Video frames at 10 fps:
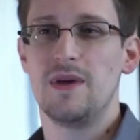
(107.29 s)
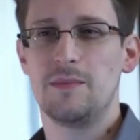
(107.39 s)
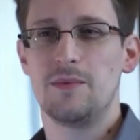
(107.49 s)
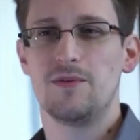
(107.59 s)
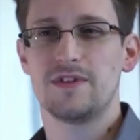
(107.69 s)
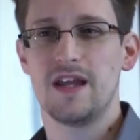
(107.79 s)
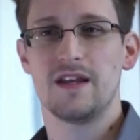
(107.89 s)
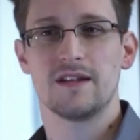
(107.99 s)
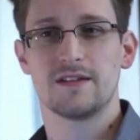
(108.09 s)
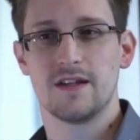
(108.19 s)
people
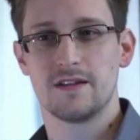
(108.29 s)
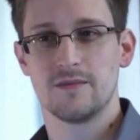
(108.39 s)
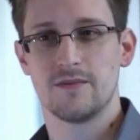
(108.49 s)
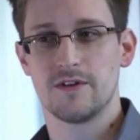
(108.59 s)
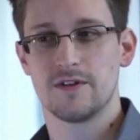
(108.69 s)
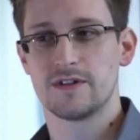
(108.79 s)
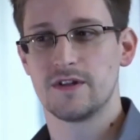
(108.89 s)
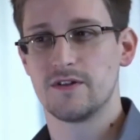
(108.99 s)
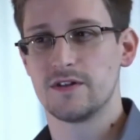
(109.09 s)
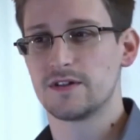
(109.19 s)
tend not to take them very
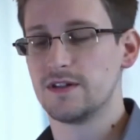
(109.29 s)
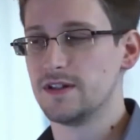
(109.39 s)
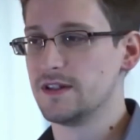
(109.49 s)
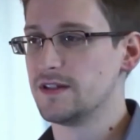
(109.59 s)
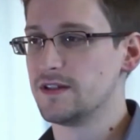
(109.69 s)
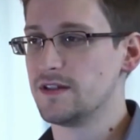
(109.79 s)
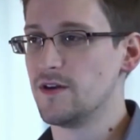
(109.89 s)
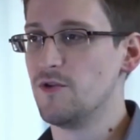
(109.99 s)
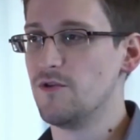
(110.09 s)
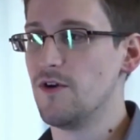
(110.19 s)
seriously and
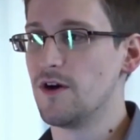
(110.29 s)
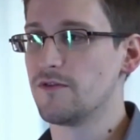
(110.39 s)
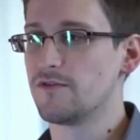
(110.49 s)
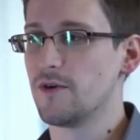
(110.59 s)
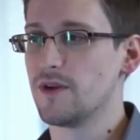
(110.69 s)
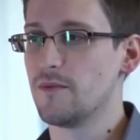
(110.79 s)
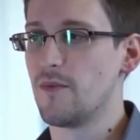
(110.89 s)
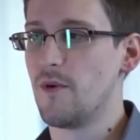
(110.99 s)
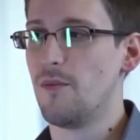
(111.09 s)
move on from them.